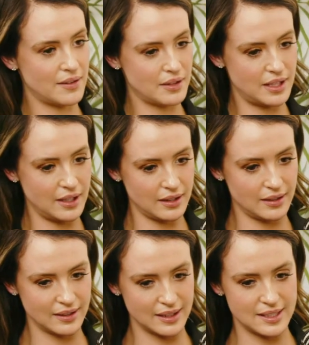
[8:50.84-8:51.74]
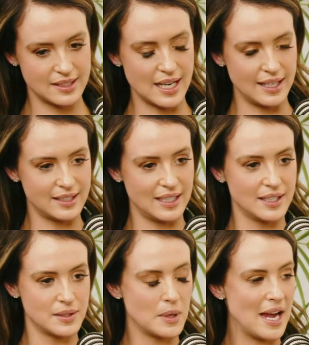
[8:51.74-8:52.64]
everything set in
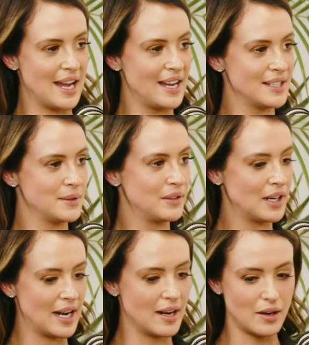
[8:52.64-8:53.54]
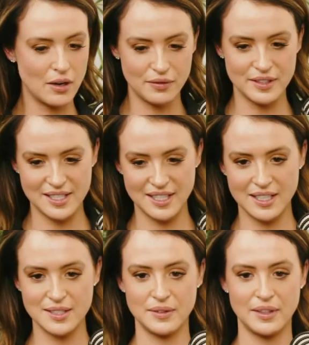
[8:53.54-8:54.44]
its ways. We've got our
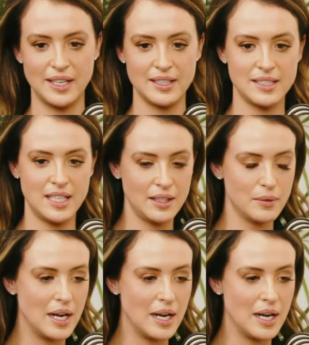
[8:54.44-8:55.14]
offices. We've got our teeth